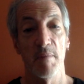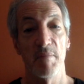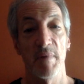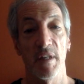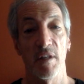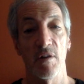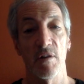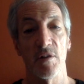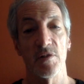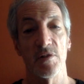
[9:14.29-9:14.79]

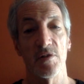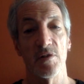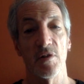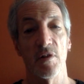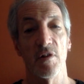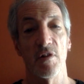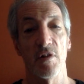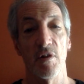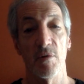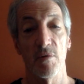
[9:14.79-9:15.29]
because
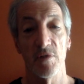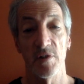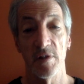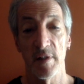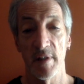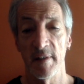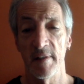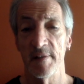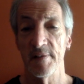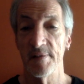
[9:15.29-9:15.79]
those
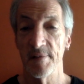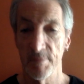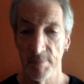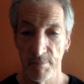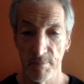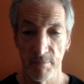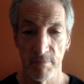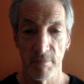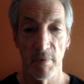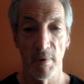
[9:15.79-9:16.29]
things,
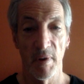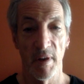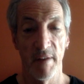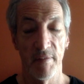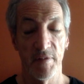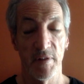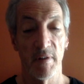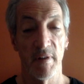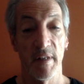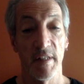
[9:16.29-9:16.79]
if
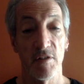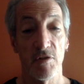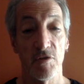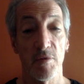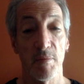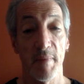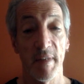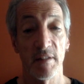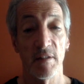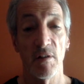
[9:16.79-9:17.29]
they're
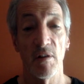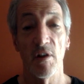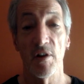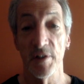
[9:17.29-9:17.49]
instrumental,